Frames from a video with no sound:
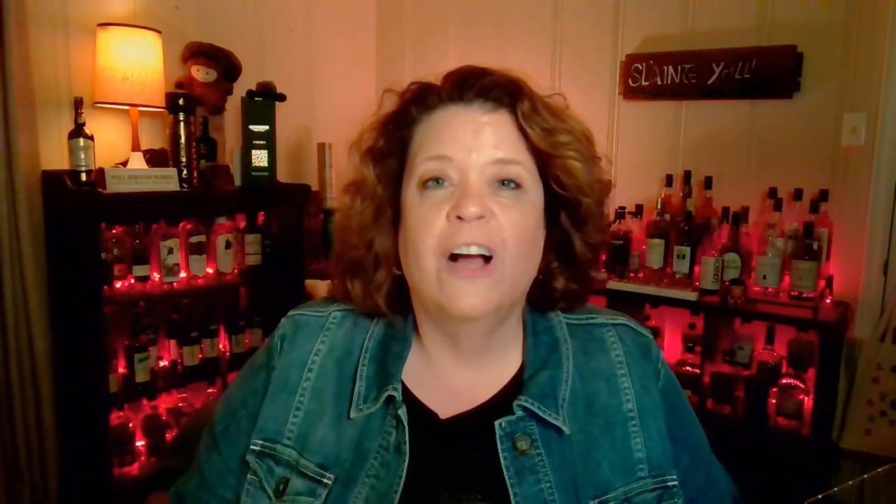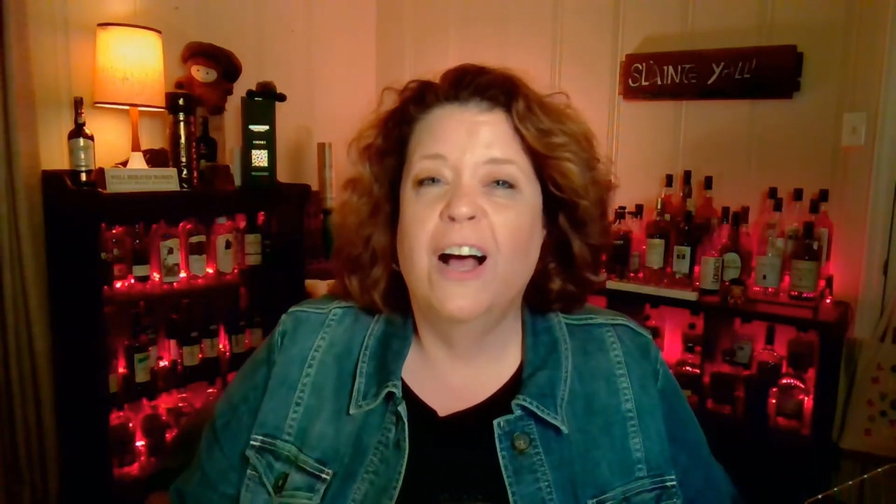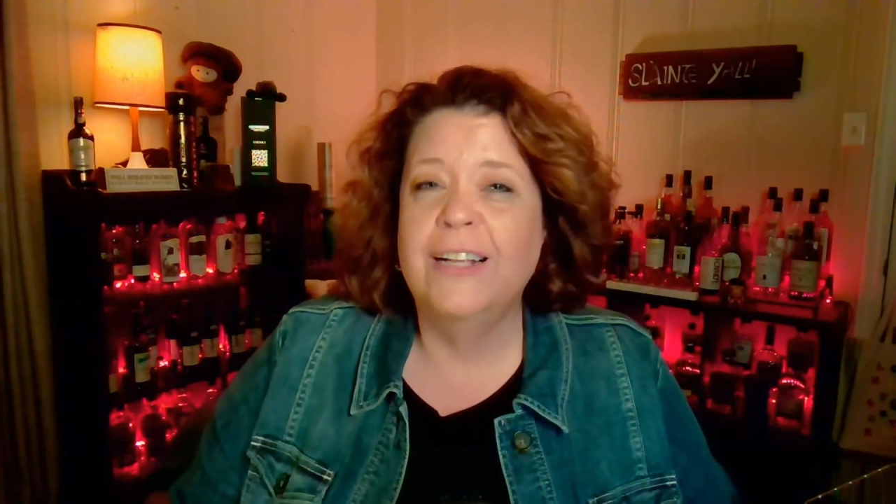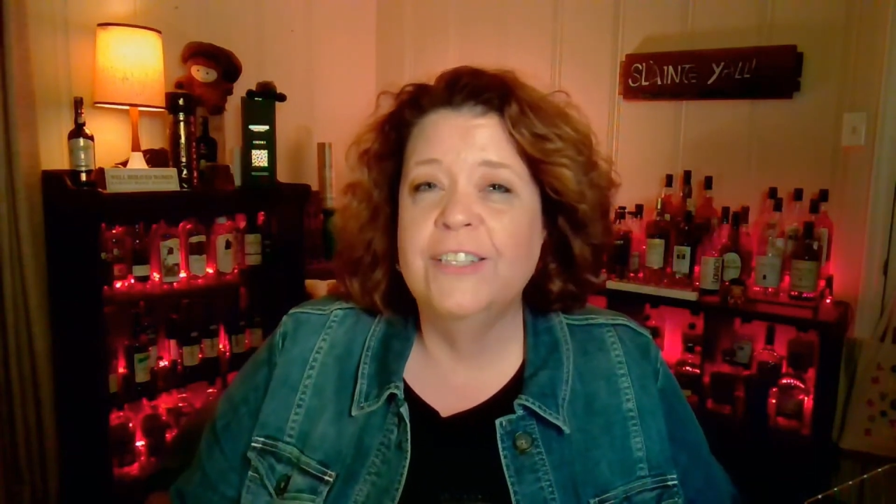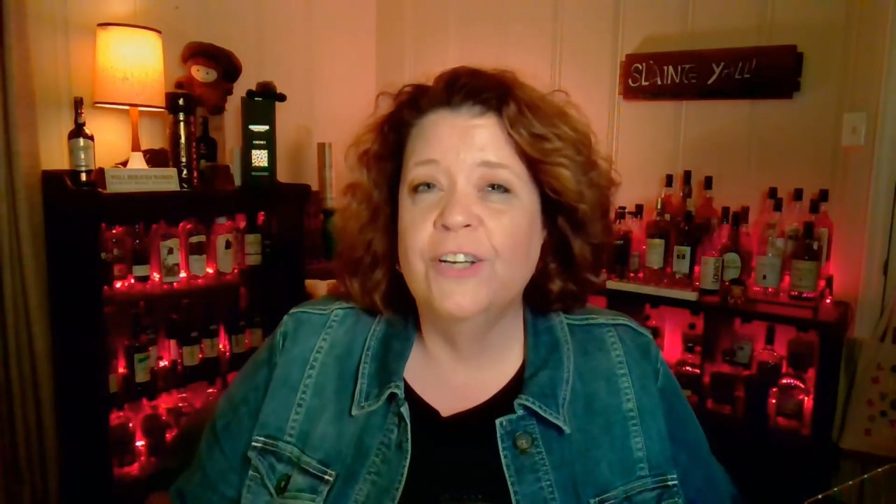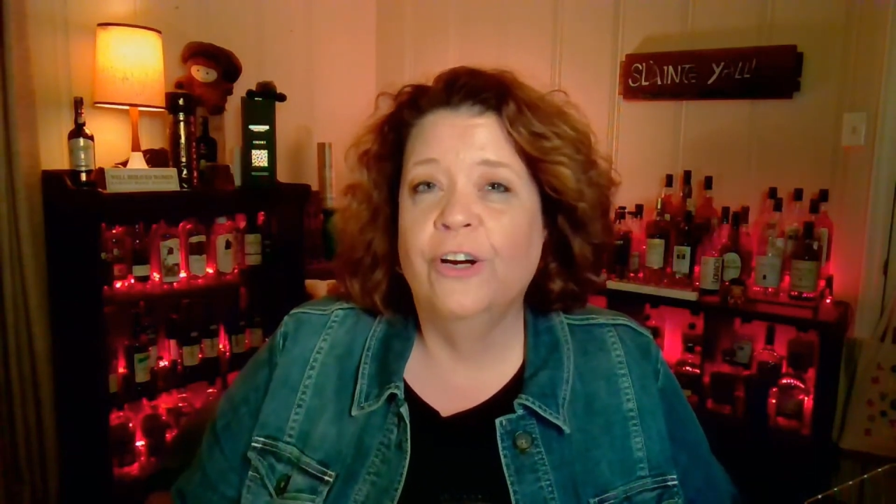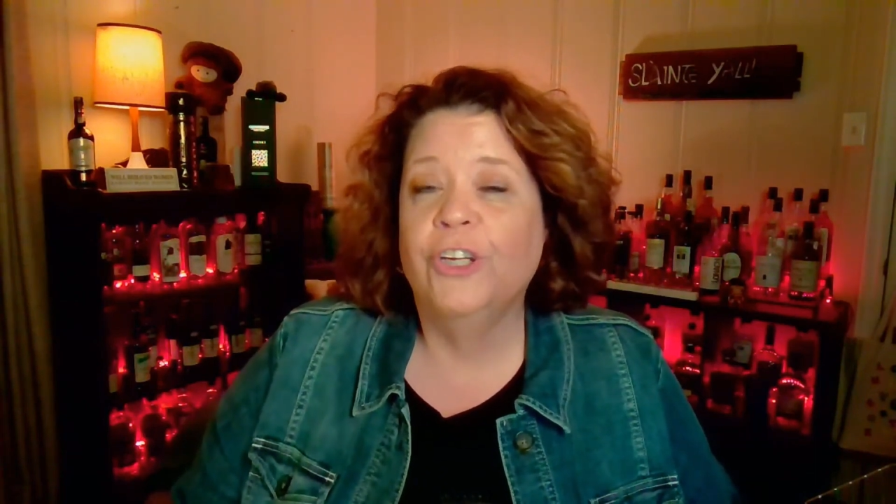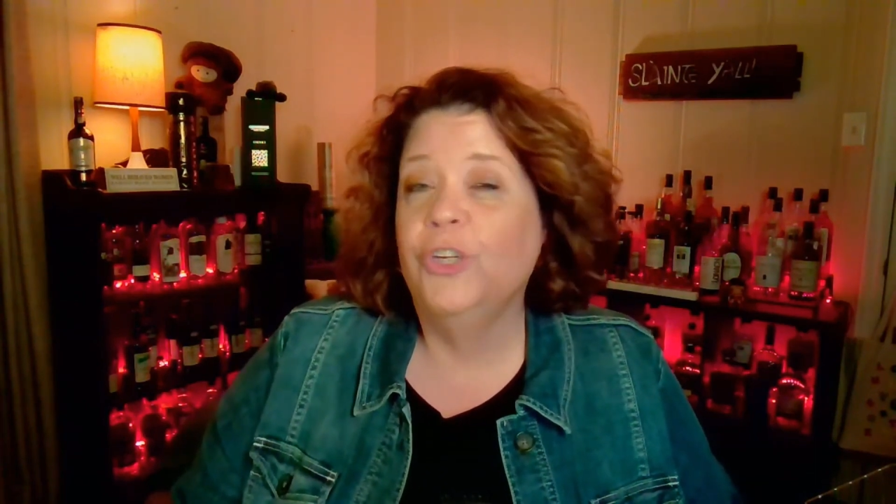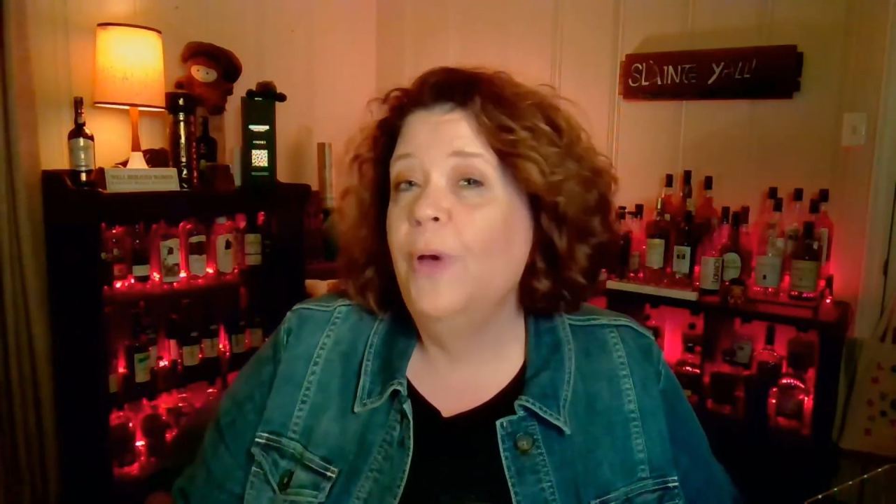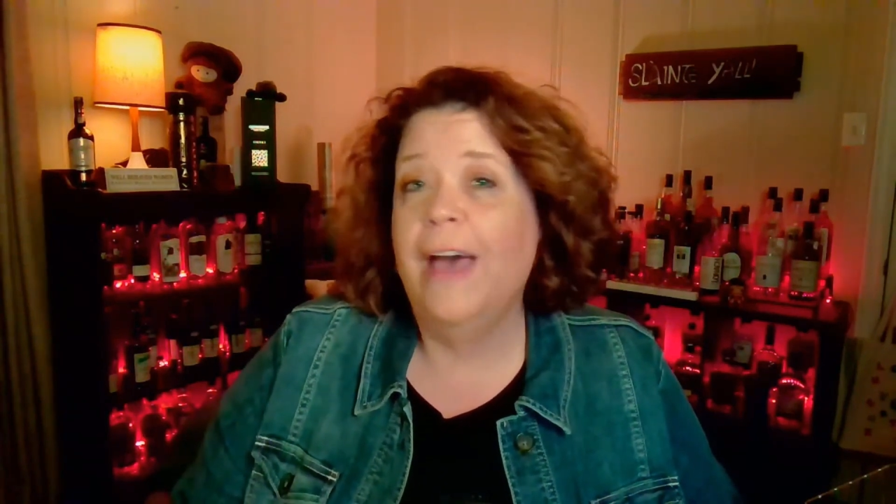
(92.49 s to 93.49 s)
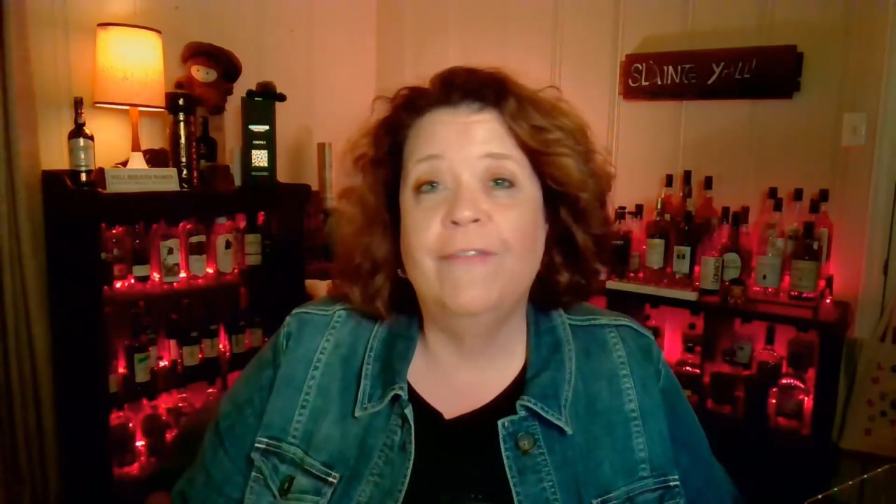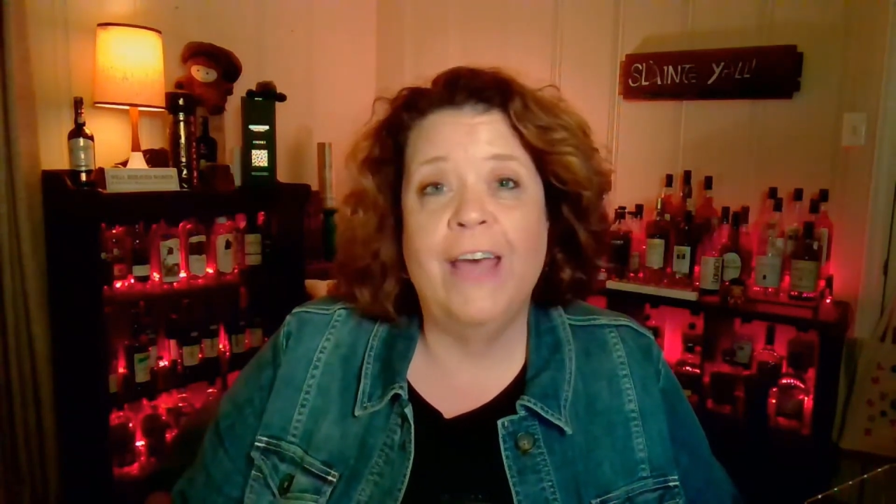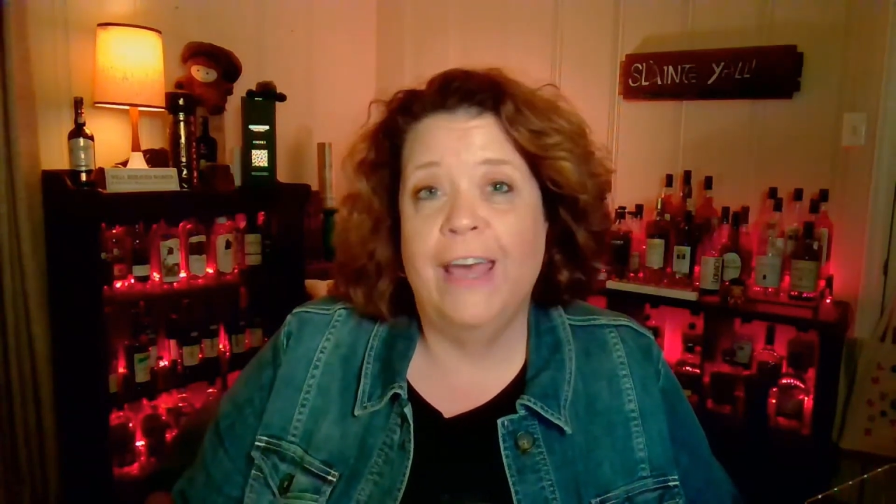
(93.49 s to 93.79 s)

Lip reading: odds are you have